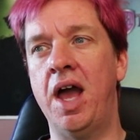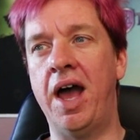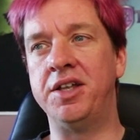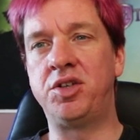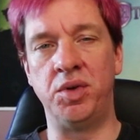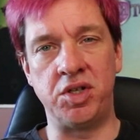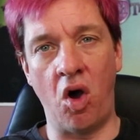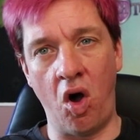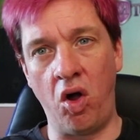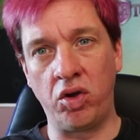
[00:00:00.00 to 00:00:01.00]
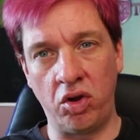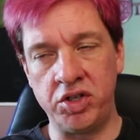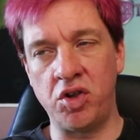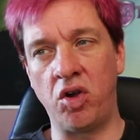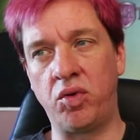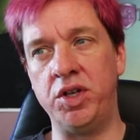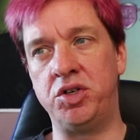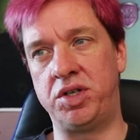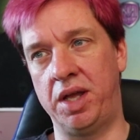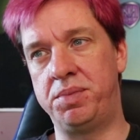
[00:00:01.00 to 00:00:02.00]
Uh, so it's all it's all
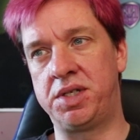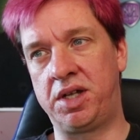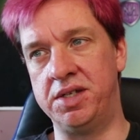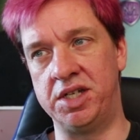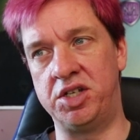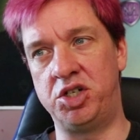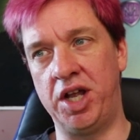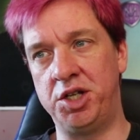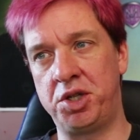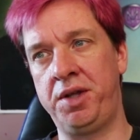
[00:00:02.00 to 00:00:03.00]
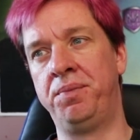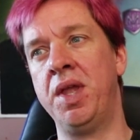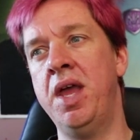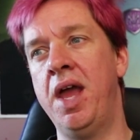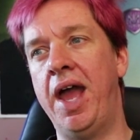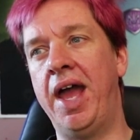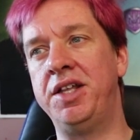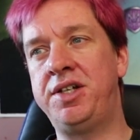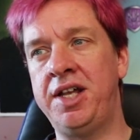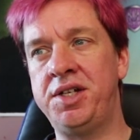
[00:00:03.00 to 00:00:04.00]
creature types because it's a changeling
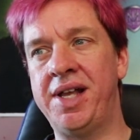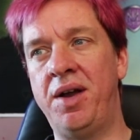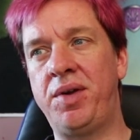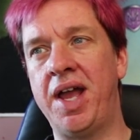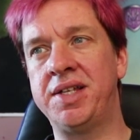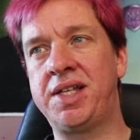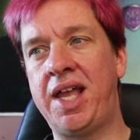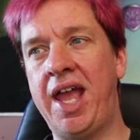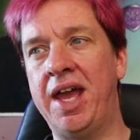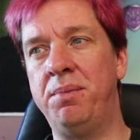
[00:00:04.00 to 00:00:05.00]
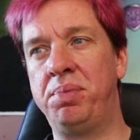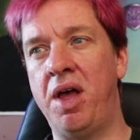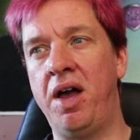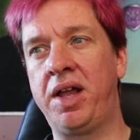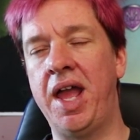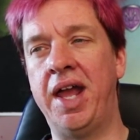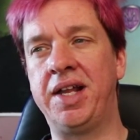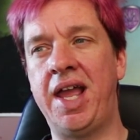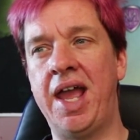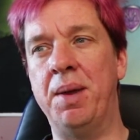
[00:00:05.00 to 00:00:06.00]
and changing outcasts can't block
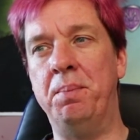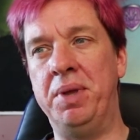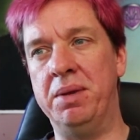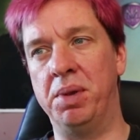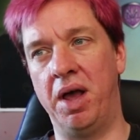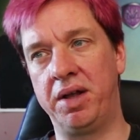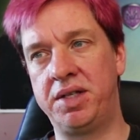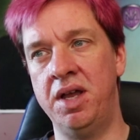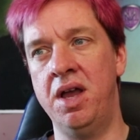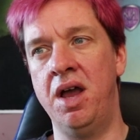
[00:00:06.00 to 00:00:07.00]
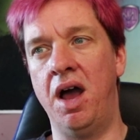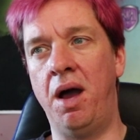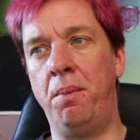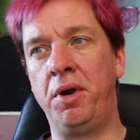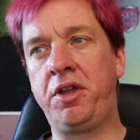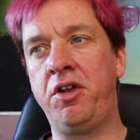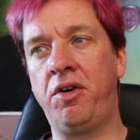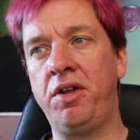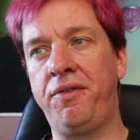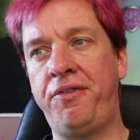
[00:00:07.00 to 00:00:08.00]
and can't be blocked. A
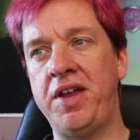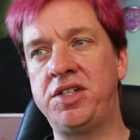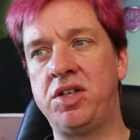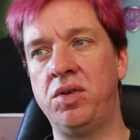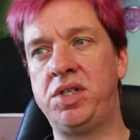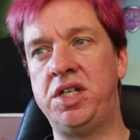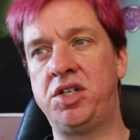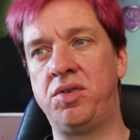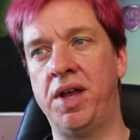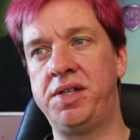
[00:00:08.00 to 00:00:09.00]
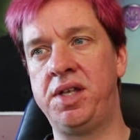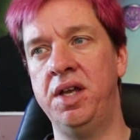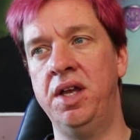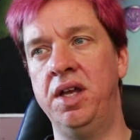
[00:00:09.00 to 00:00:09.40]
mercurial face sows distrust.